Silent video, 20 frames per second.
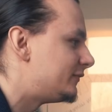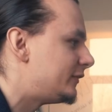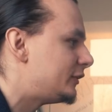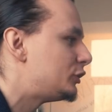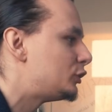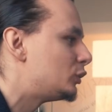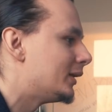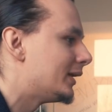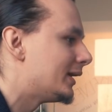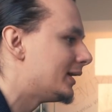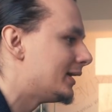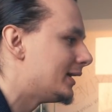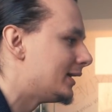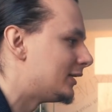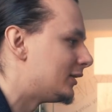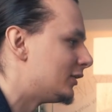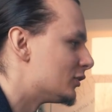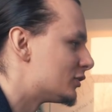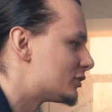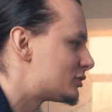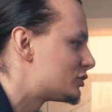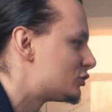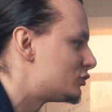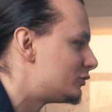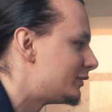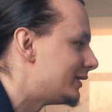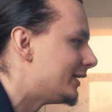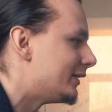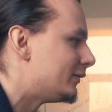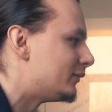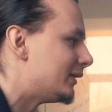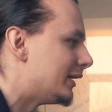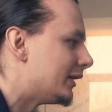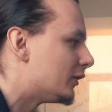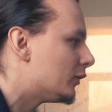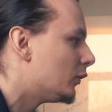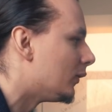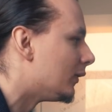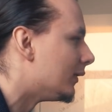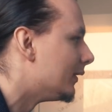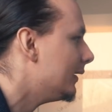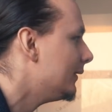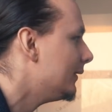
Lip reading: Visually, it looks really cool.